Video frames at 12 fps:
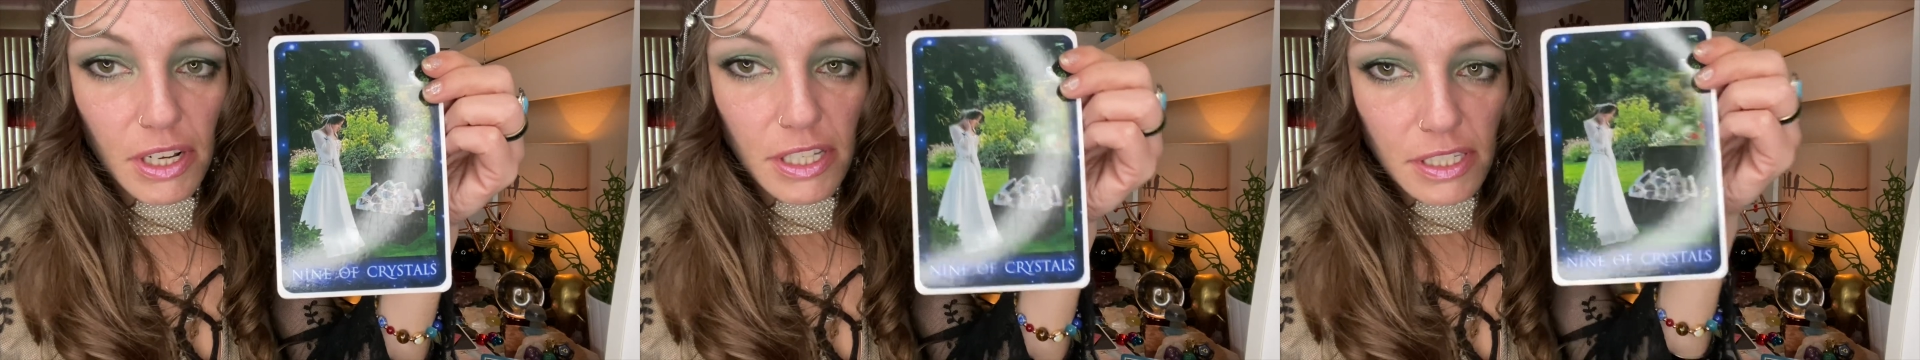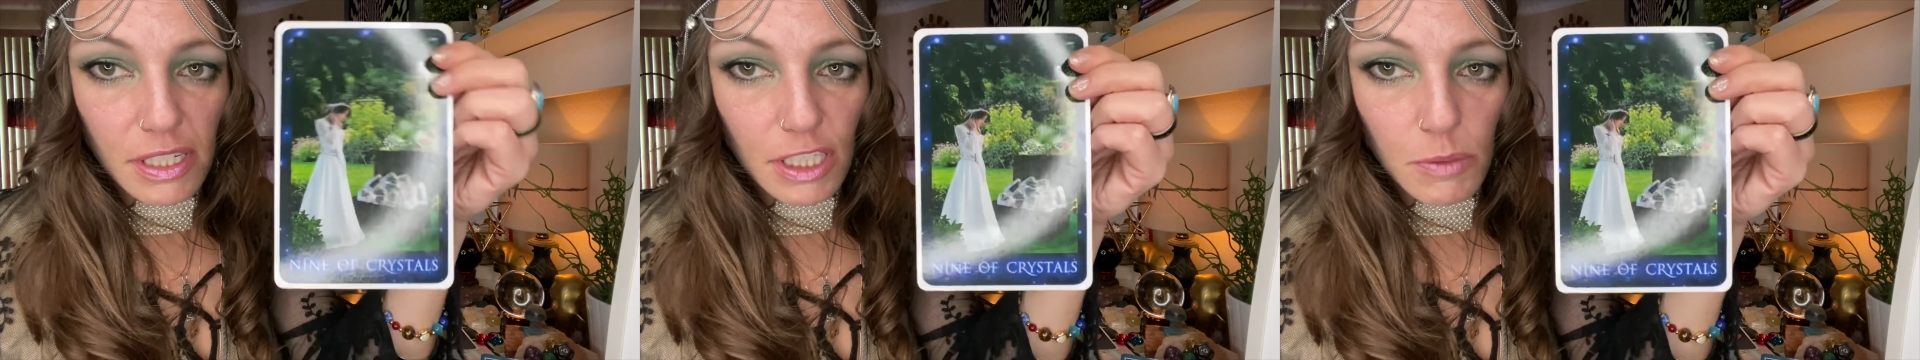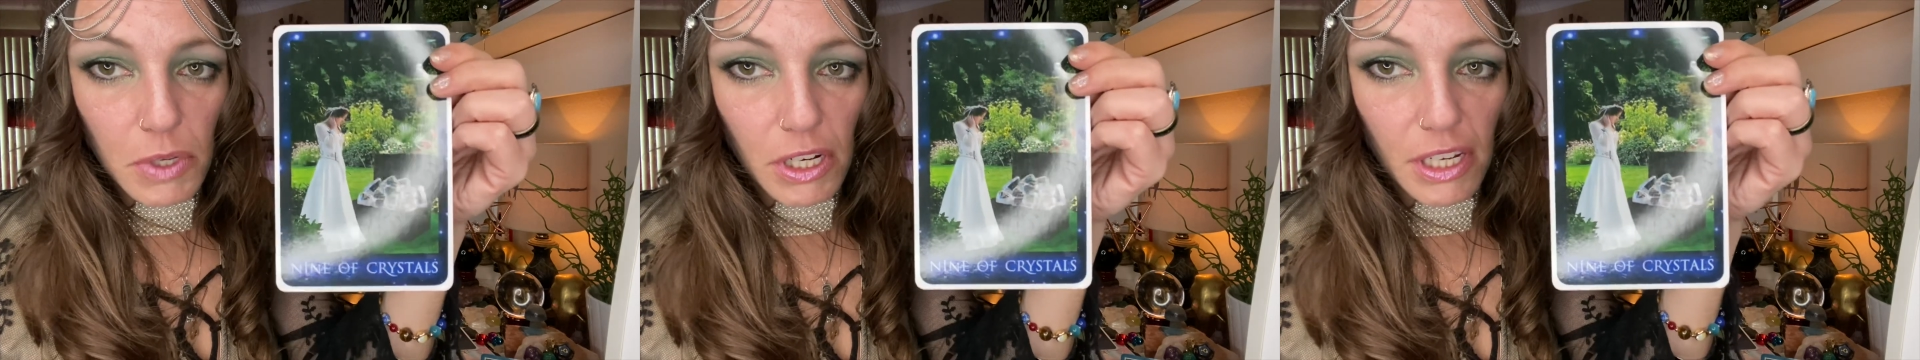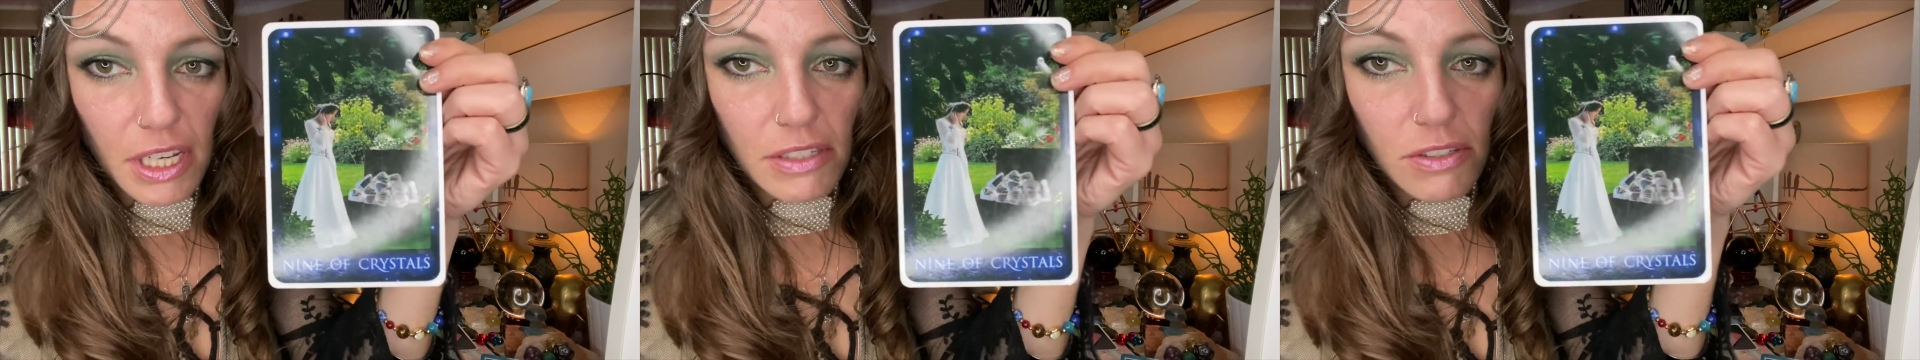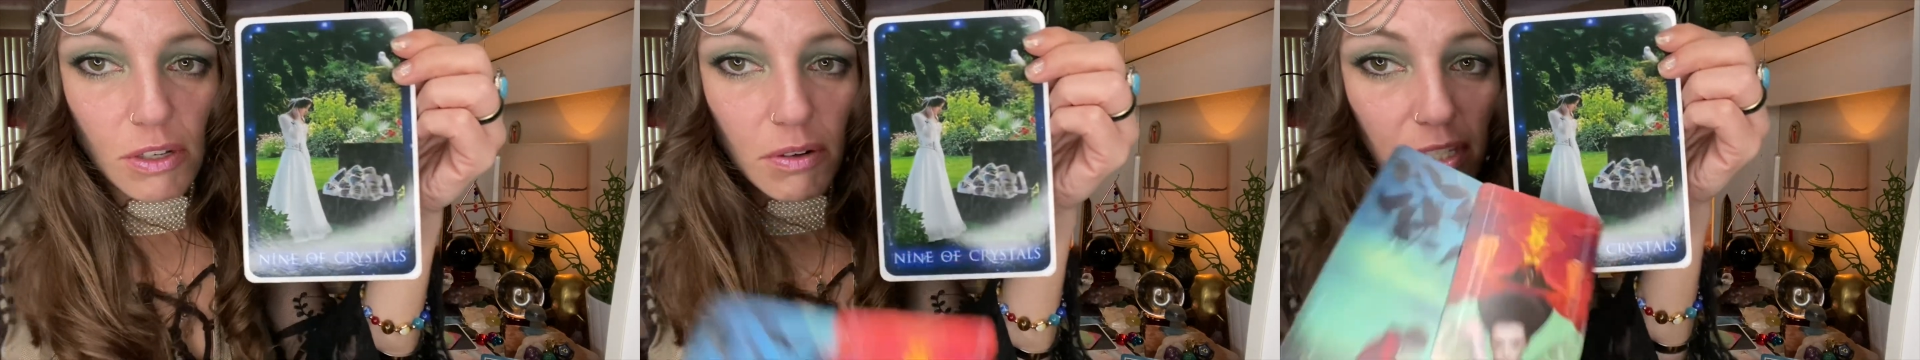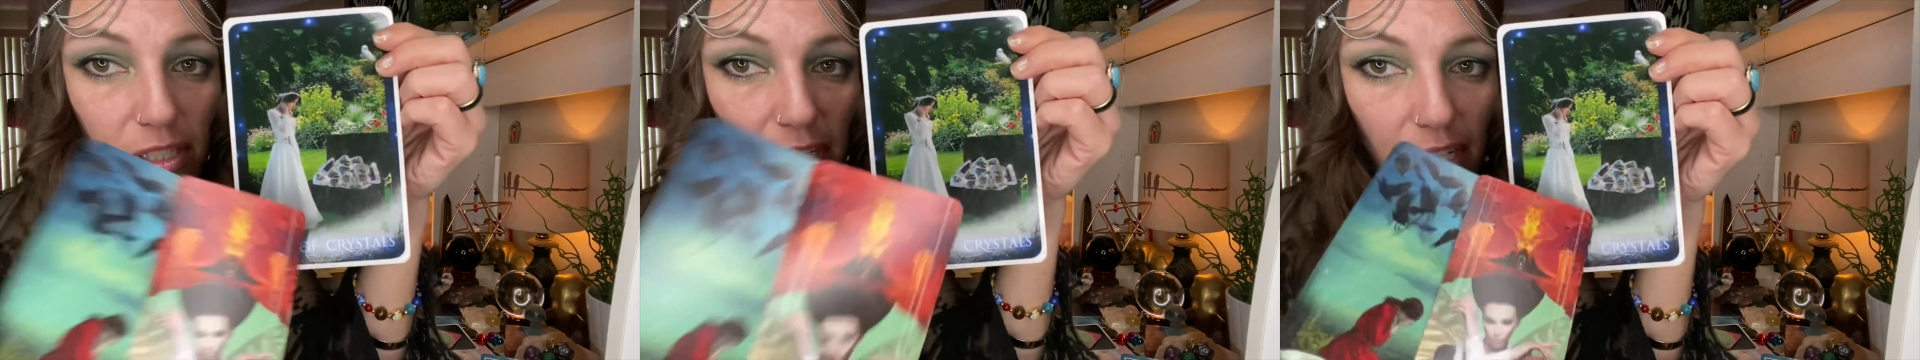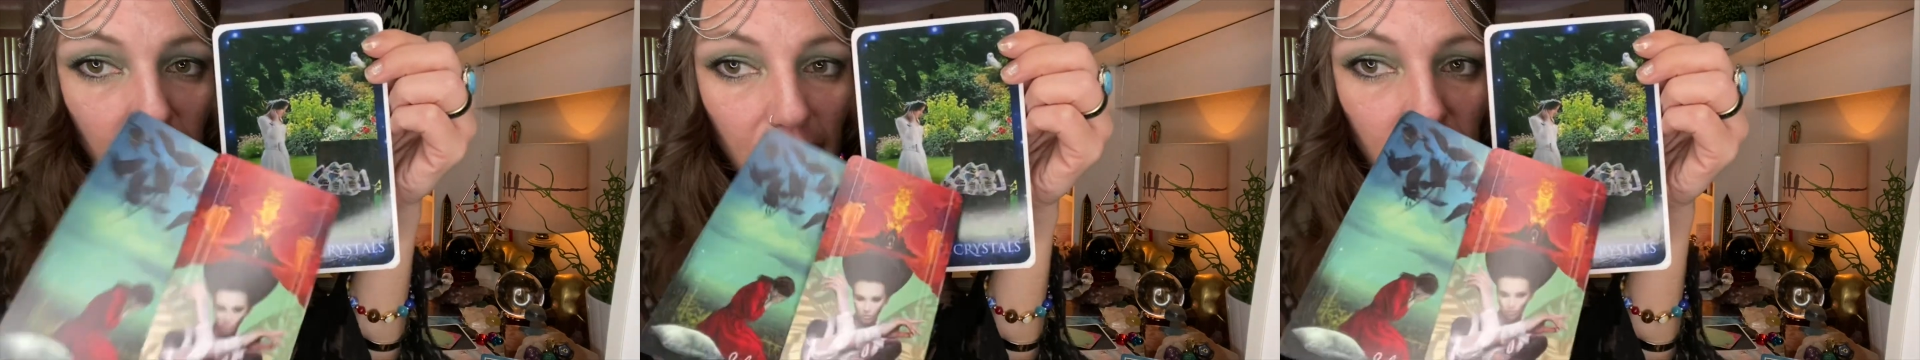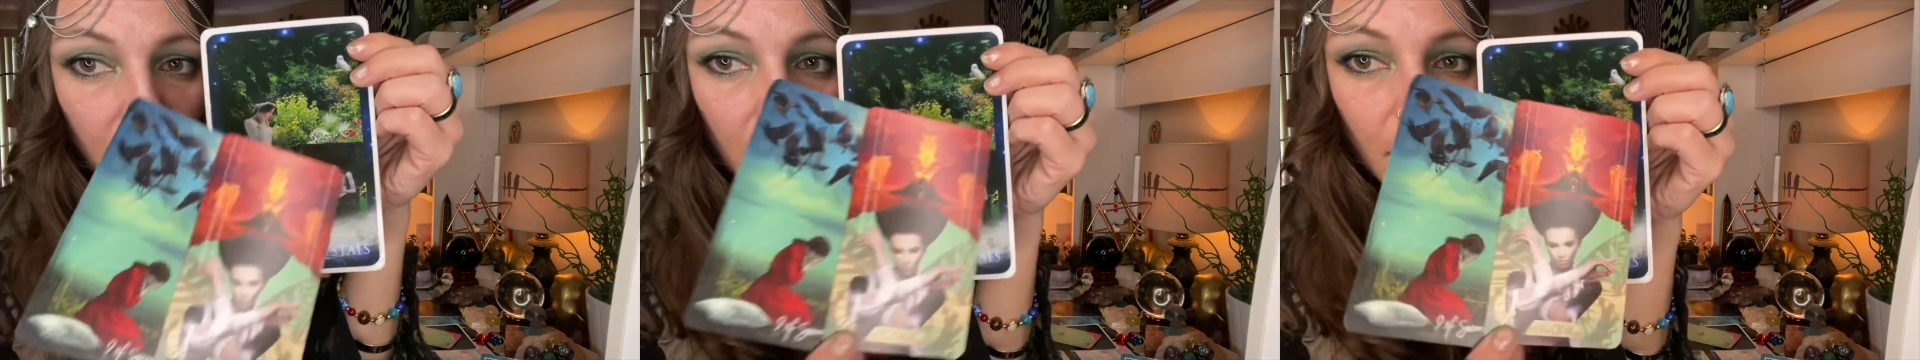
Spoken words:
it's an experience, so it's in here.